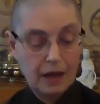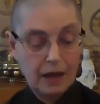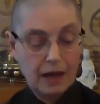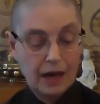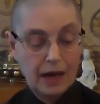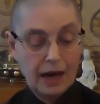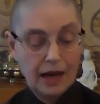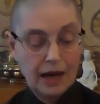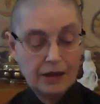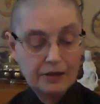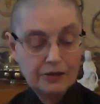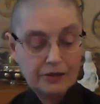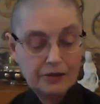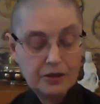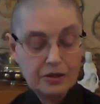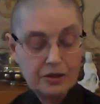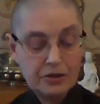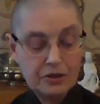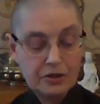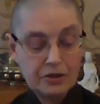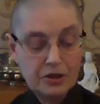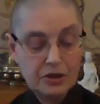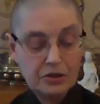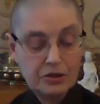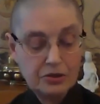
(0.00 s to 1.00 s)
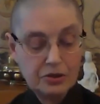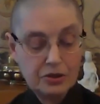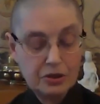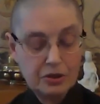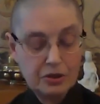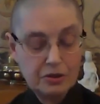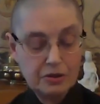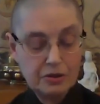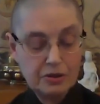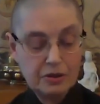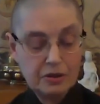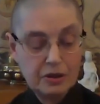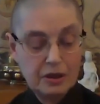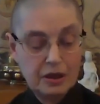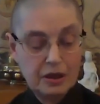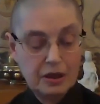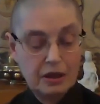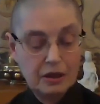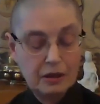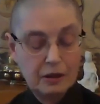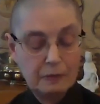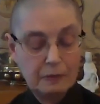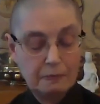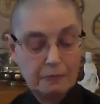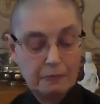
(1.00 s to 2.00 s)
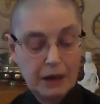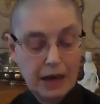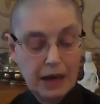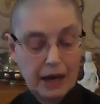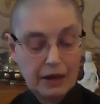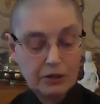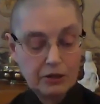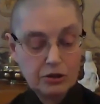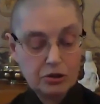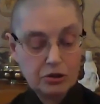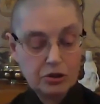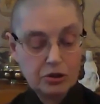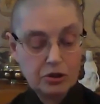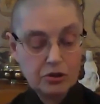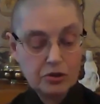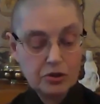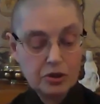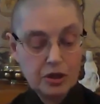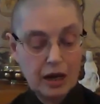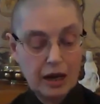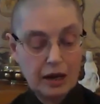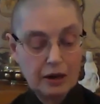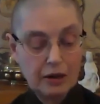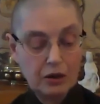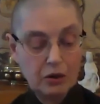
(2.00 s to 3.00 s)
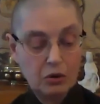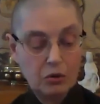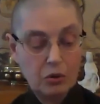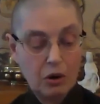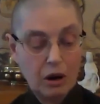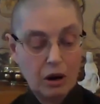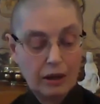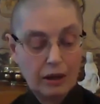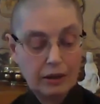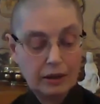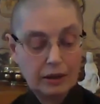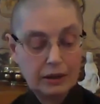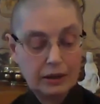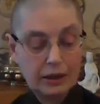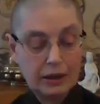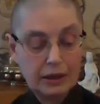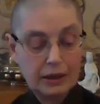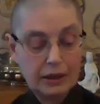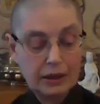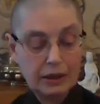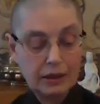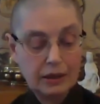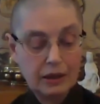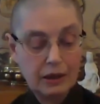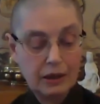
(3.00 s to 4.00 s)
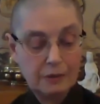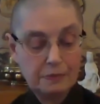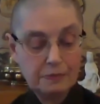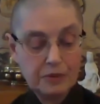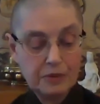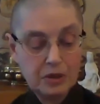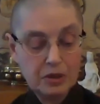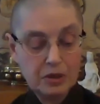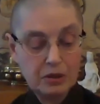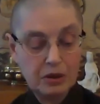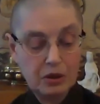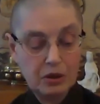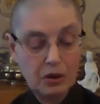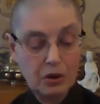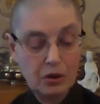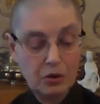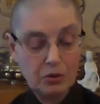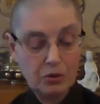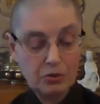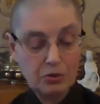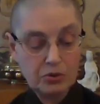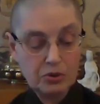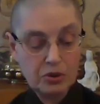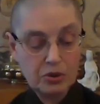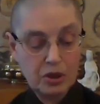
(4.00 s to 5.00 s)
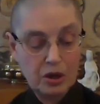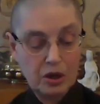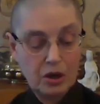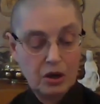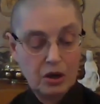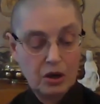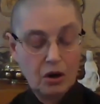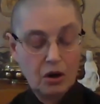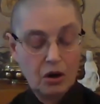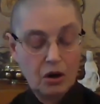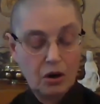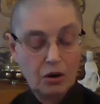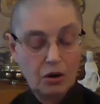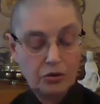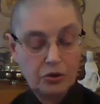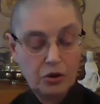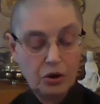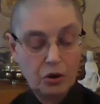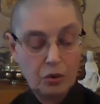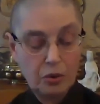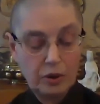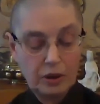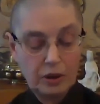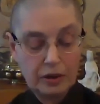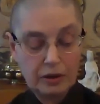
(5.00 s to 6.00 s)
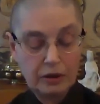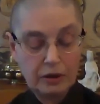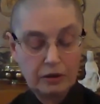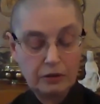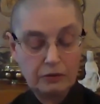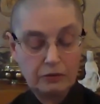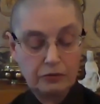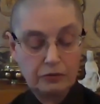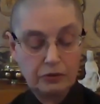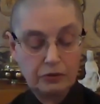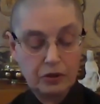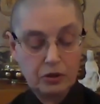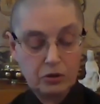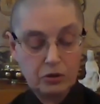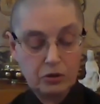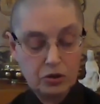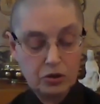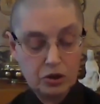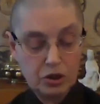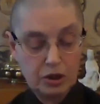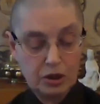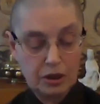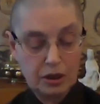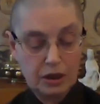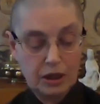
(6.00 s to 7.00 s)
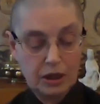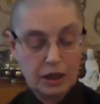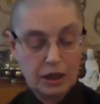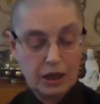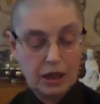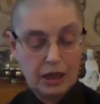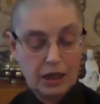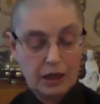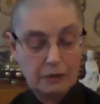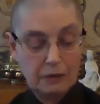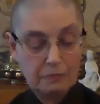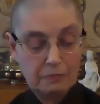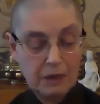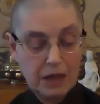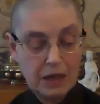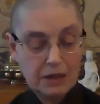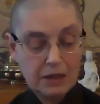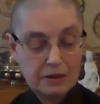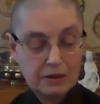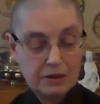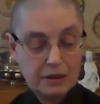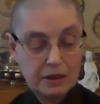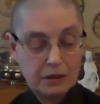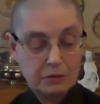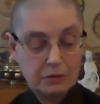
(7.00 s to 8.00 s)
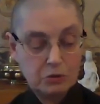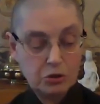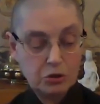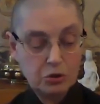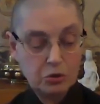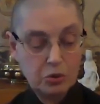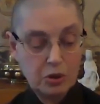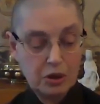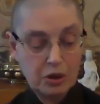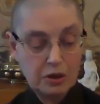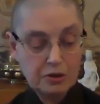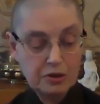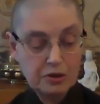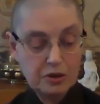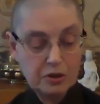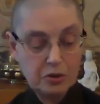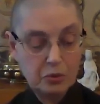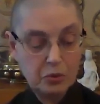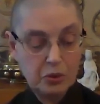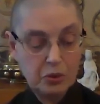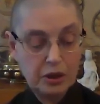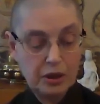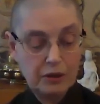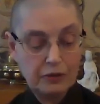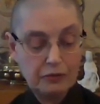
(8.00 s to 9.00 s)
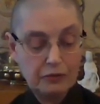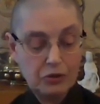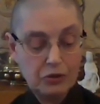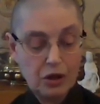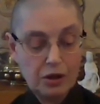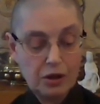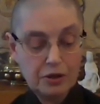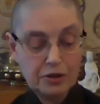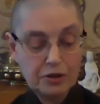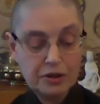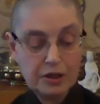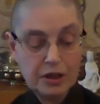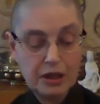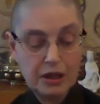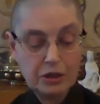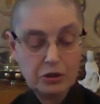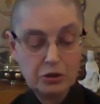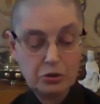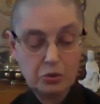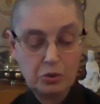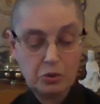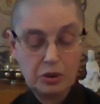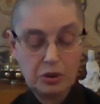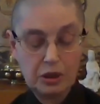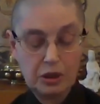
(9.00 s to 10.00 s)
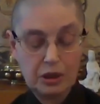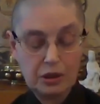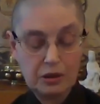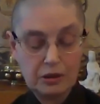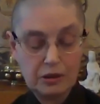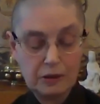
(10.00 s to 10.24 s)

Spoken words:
As existence, compassion is not a quality that comes and goes, although in confusion, it may seem to us that we have lost touch with it.